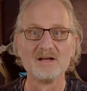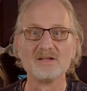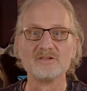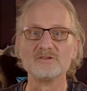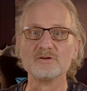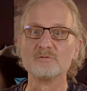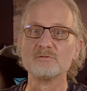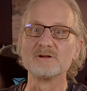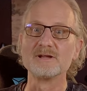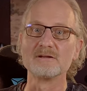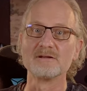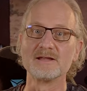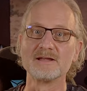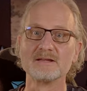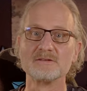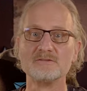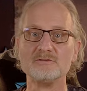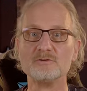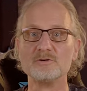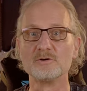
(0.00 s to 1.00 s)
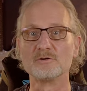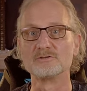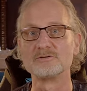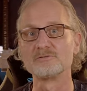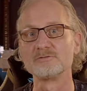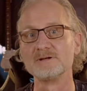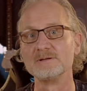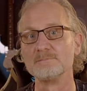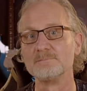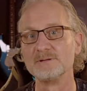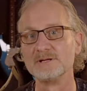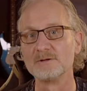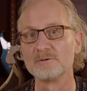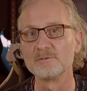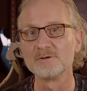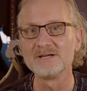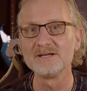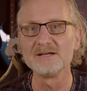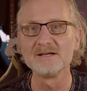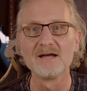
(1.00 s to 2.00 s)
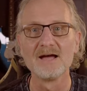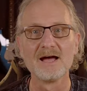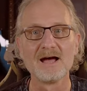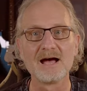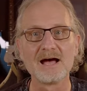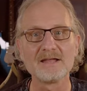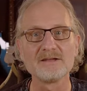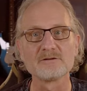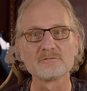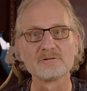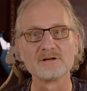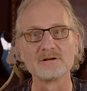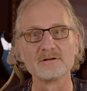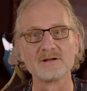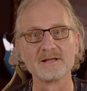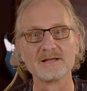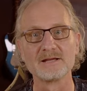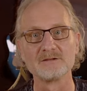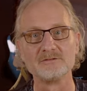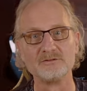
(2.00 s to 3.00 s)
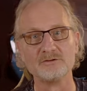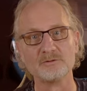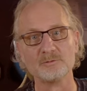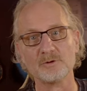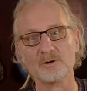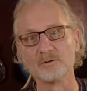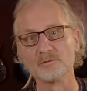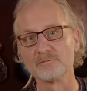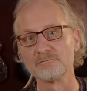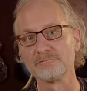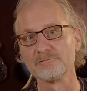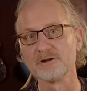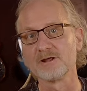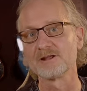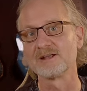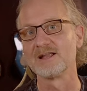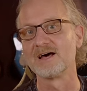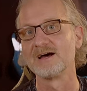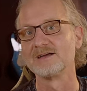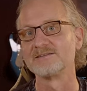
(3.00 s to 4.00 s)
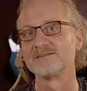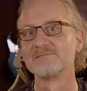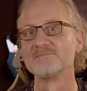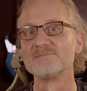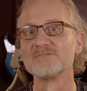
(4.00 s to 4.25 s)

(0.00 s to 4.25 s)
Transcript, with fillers: the Reolink Duo three P O E and the Reolink Duo Floodlight.